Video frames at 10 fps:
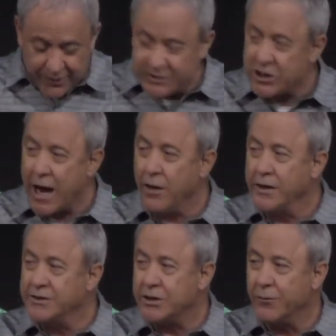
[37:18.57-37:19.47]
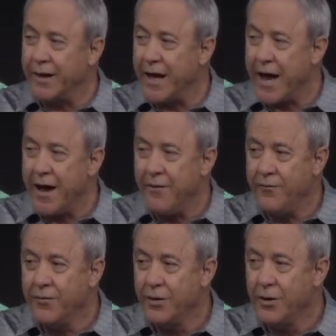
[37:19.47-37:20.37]
the challenge that we
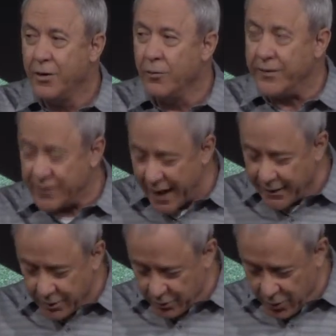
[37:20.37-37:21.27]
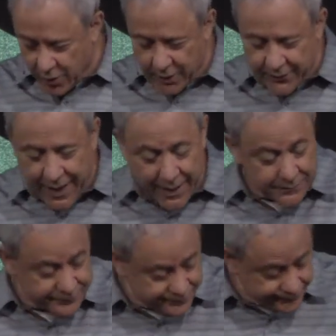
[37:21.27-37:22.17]
have. We thank you, Lord,
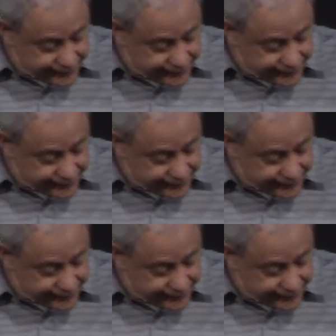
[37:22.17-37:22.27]
that,